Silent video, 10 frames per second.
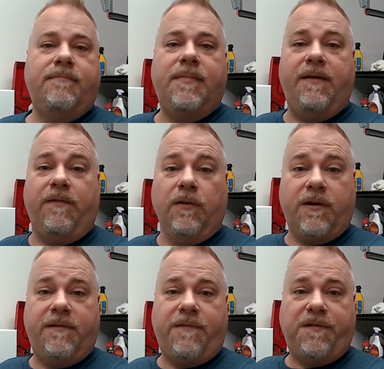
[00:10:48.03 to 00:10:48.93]
if you're
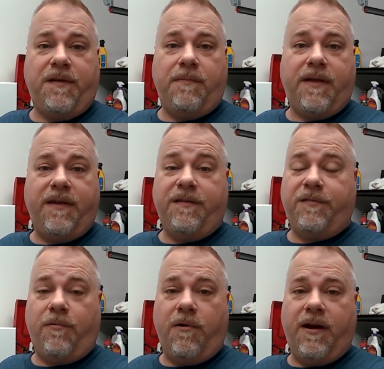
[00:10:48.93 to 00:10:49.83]
looking for something like this
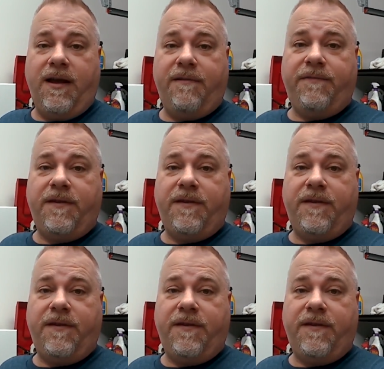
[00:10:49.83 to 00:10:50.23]
or a gift,